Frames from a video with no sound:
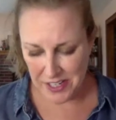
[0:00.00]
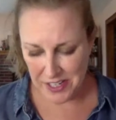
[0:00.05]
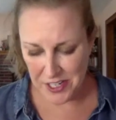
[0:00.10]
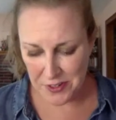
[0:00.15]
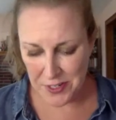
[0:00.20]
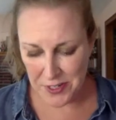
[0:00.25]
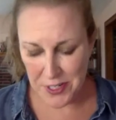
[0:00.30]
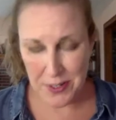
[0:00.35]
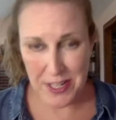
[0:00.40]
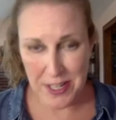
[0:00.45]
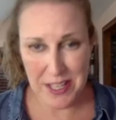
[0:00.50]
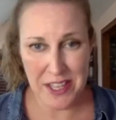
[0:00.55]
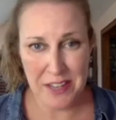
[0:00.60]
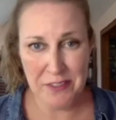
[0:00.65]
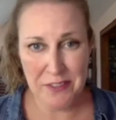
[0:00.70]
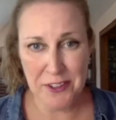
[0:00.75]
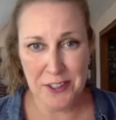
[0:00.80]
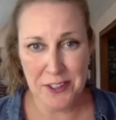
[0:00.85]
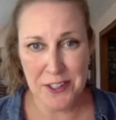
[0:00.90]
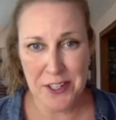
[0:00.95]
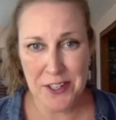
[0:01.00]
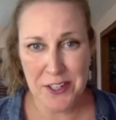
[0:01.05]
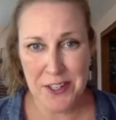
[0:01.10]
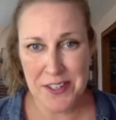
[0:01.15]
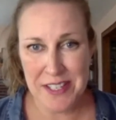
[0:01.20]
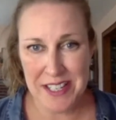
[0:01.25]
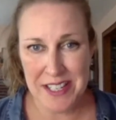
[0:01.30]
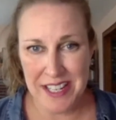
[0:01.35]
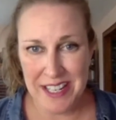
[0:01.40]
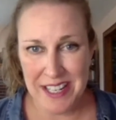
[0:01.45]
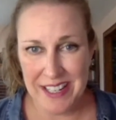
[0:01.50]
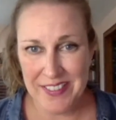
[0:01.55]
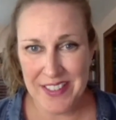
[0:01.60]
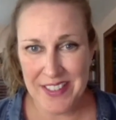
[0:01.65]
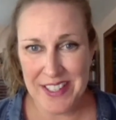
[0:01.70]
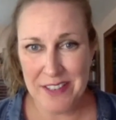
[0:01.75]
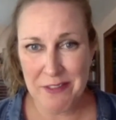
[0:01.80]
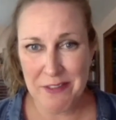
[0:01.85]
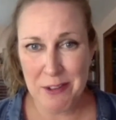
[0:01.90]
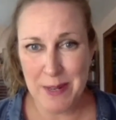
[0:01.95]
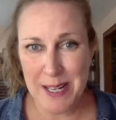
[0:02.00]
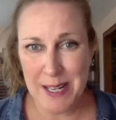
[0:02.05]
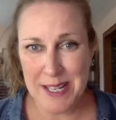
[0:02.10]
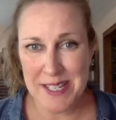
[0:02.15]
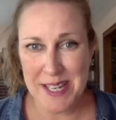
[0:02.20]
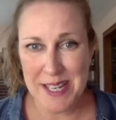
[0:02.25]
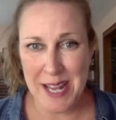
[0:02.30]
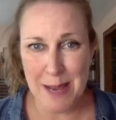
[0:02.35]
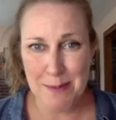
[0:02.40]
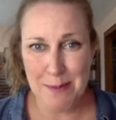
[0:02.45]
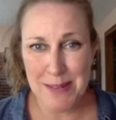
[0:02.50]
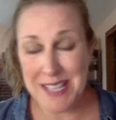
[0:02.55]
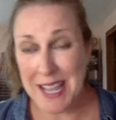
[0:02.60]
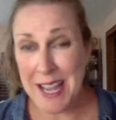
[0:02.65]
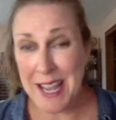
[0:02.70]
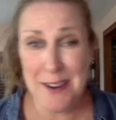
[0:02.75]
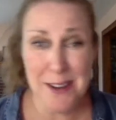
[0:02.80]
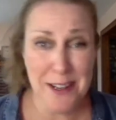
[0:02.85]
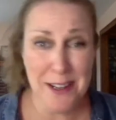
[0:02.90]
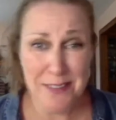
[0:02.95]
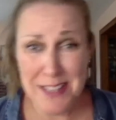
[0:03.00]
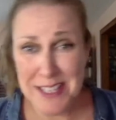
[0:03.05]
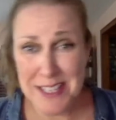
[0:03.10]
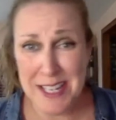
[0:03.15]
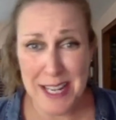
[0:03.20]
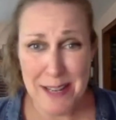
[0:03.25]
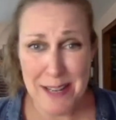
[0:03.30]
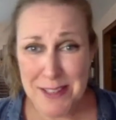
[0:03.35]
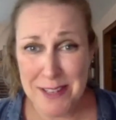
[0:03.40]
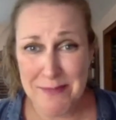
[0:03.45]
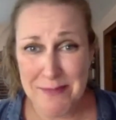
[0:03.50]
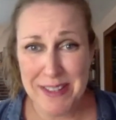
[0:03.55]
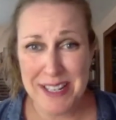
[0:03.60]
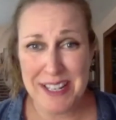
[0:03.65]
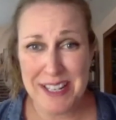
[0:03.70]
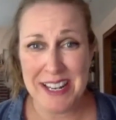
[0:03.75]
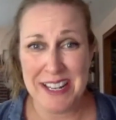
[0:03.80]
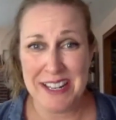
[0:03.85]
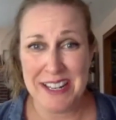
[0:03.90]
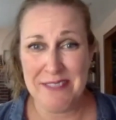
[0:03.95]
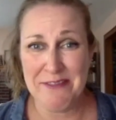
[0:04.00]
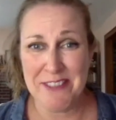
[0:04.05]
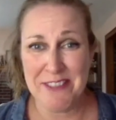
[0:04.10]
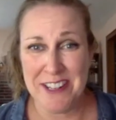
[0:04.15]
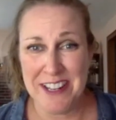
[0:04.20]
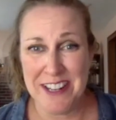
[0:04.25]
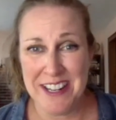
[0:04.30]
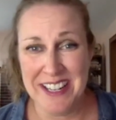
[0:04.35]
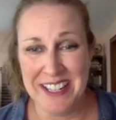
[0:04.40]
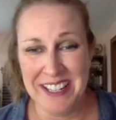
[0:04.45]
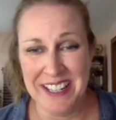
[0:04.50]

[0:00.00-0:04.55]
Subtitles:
Do you do anything for New Year's Eve? Does everybody stay up? Because I don't even stay up till midnight anymore.